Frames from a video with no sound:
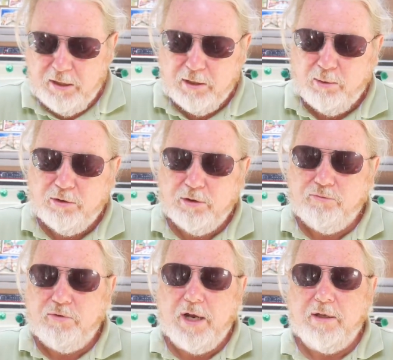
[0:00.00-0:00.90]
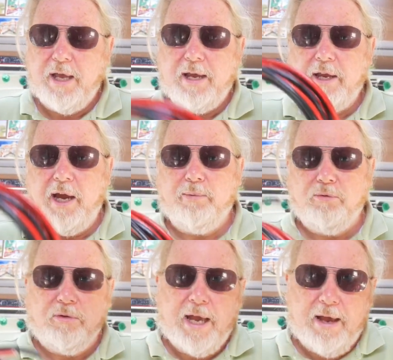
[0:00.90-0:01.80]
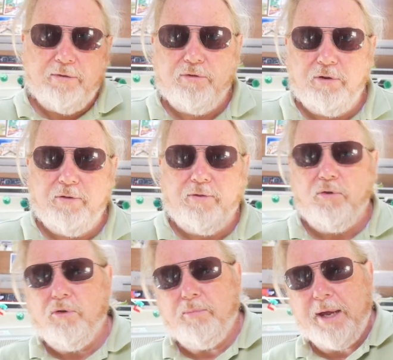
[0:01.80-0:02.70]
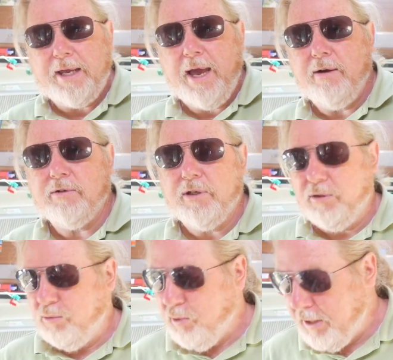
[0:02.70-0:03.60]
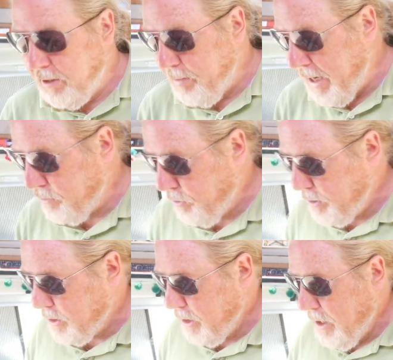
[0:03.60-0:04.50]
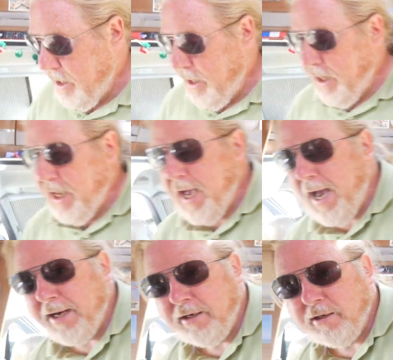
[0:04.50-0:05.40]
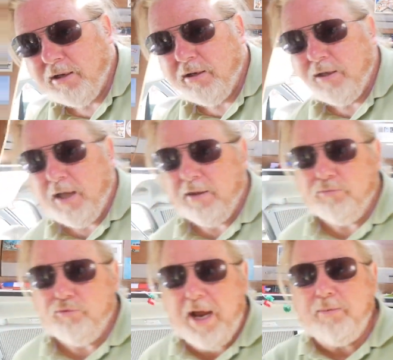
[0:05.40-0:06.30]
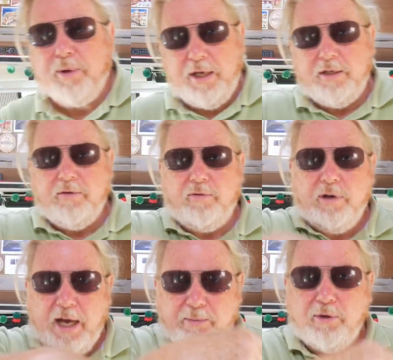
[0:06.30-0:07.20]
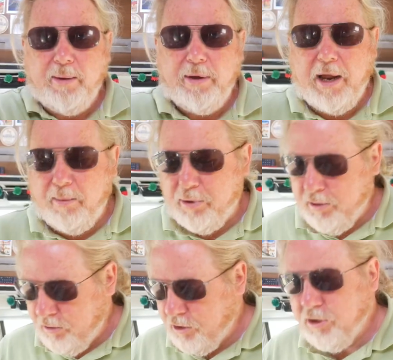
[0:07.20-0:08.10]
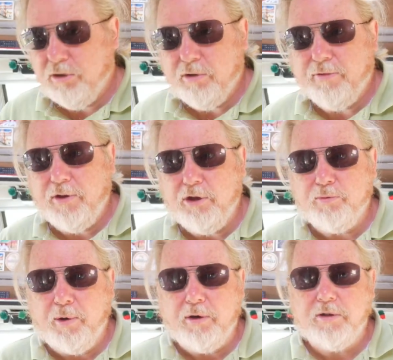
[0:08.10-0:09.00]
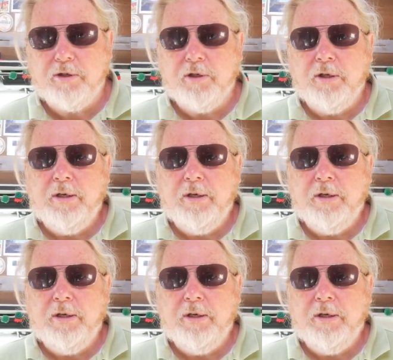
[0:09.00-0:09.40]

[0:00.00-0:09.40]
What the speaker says: So I'll just run that cable down through the floor and back out to one of the batteries, and another red piece of cable coming up to the fuse box.